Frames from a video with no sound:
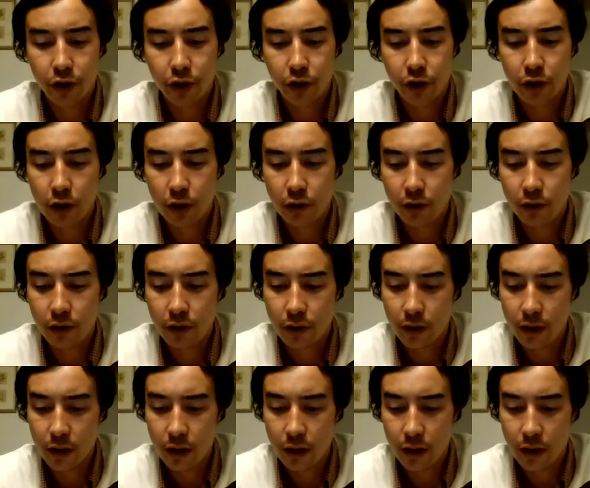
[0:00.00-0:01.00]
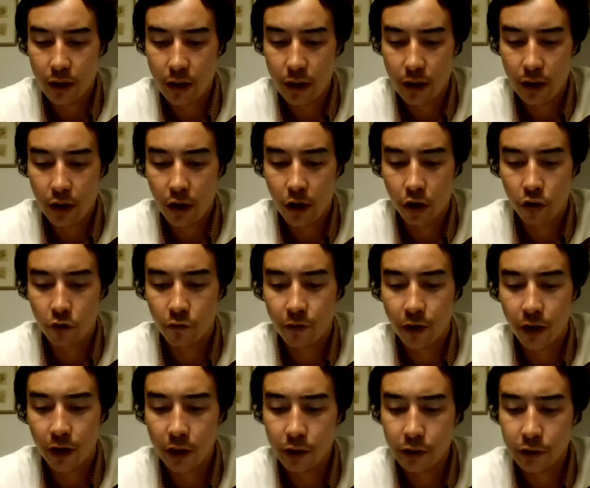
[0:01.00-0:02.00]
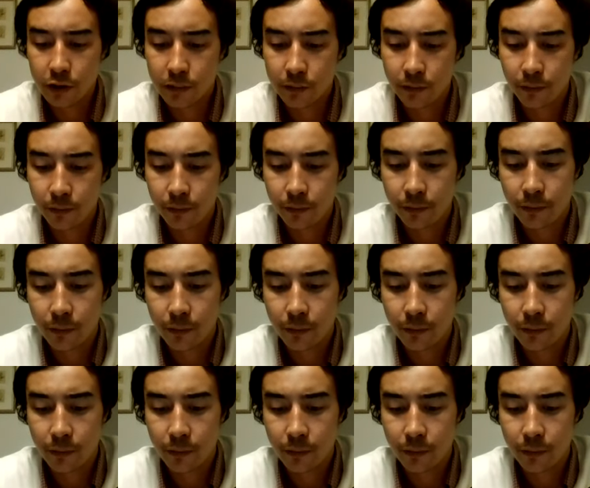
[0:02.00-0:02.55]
underground aquifers.